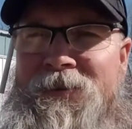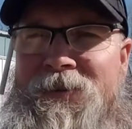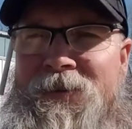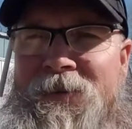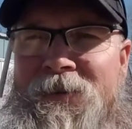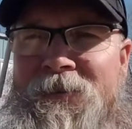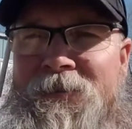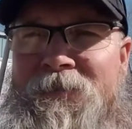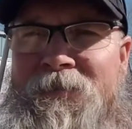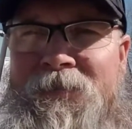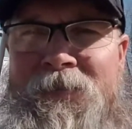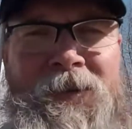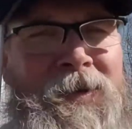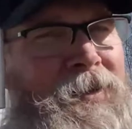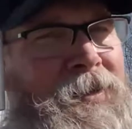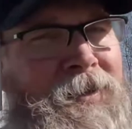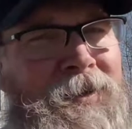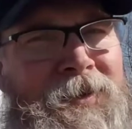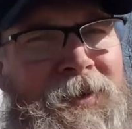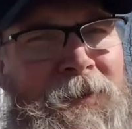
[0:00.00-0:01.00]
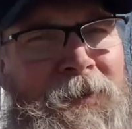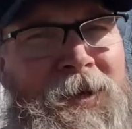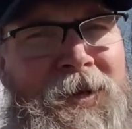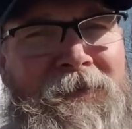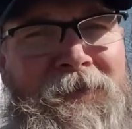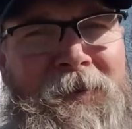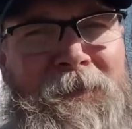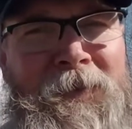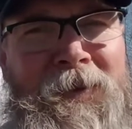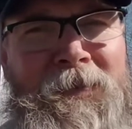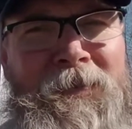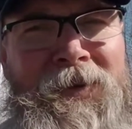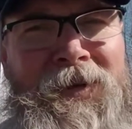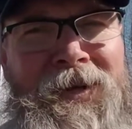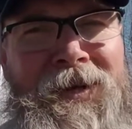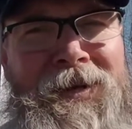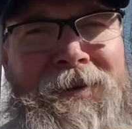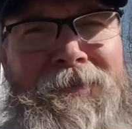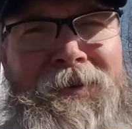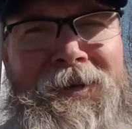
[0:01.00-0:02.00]
So don't give up on
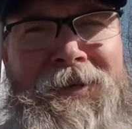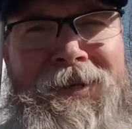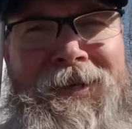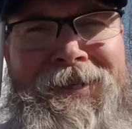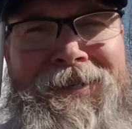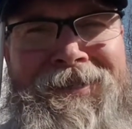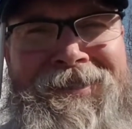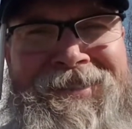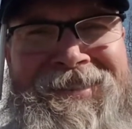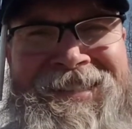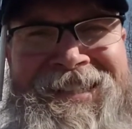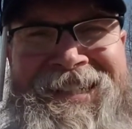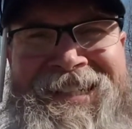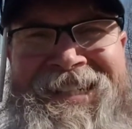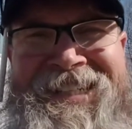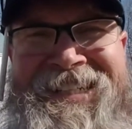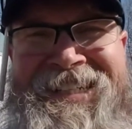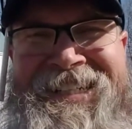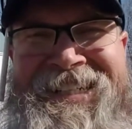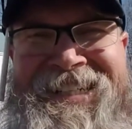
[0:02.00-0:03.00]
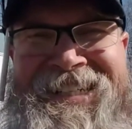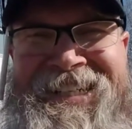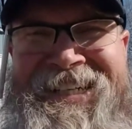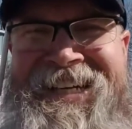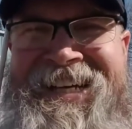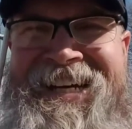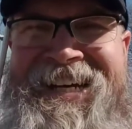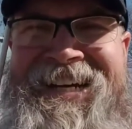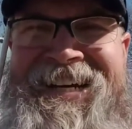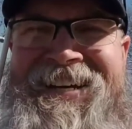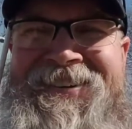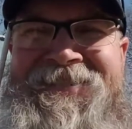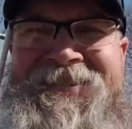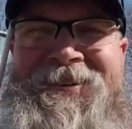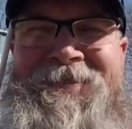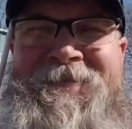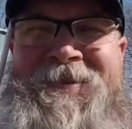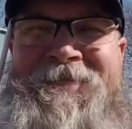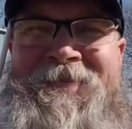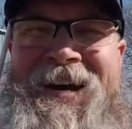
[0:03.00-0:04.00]
me yet, buddy.
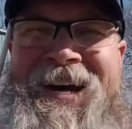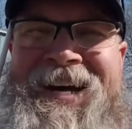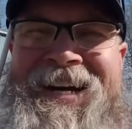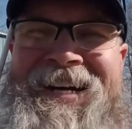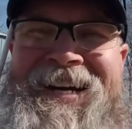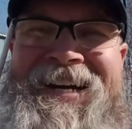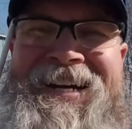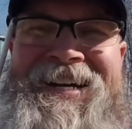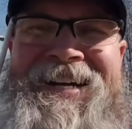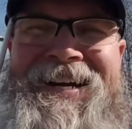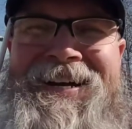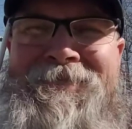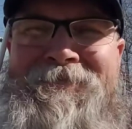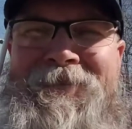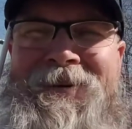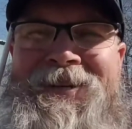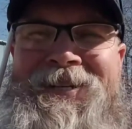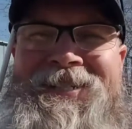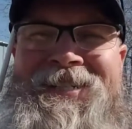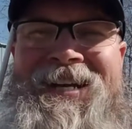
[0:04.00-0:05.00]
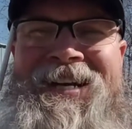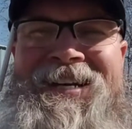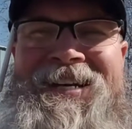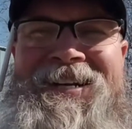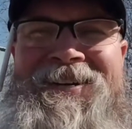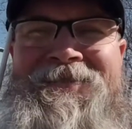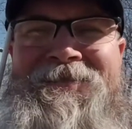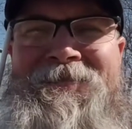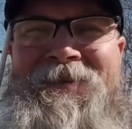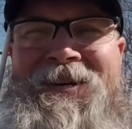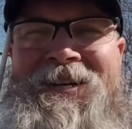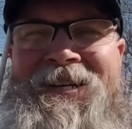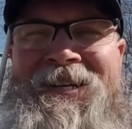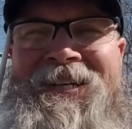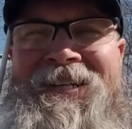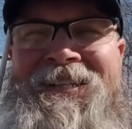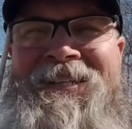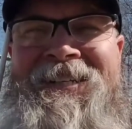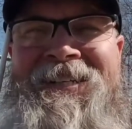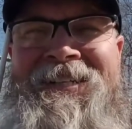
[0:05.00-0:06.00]
We'll be back. Hey, I appreciate
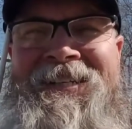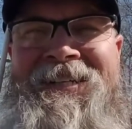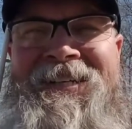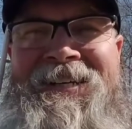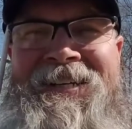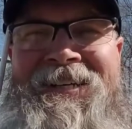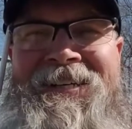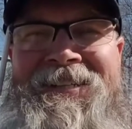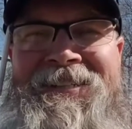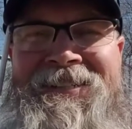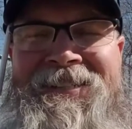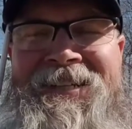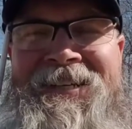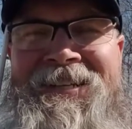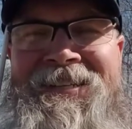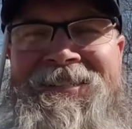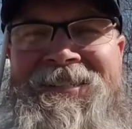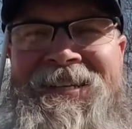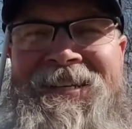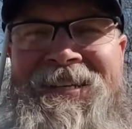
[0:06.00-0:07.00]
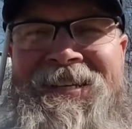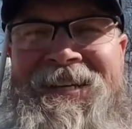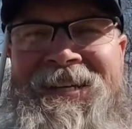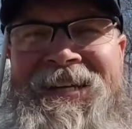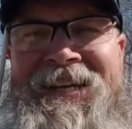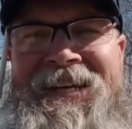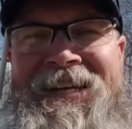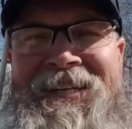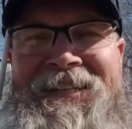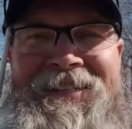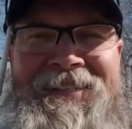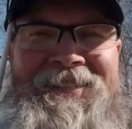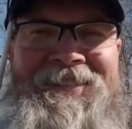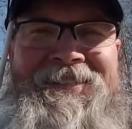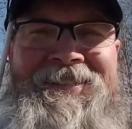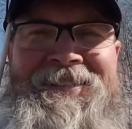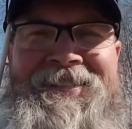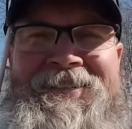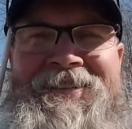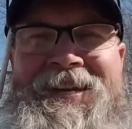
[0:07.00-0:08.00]
everybody. Until I see you again,
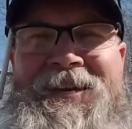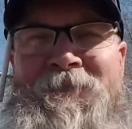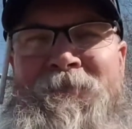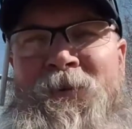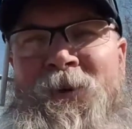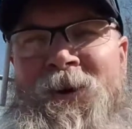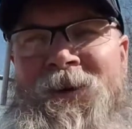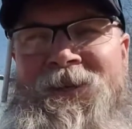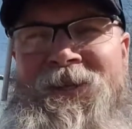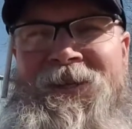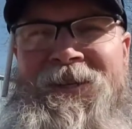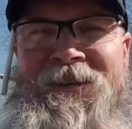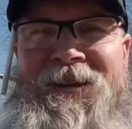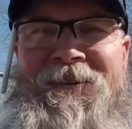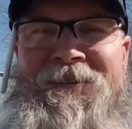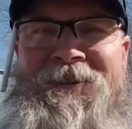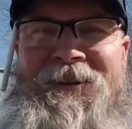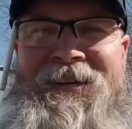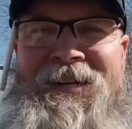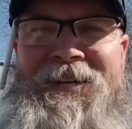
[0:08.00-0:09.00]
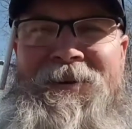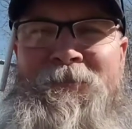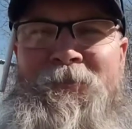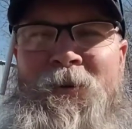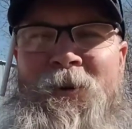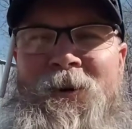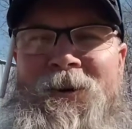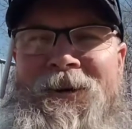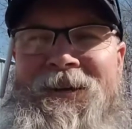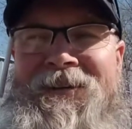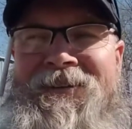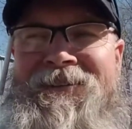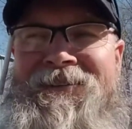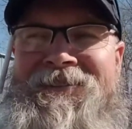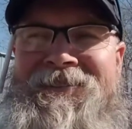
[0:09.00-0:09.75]
you keep watching and I'll keep working.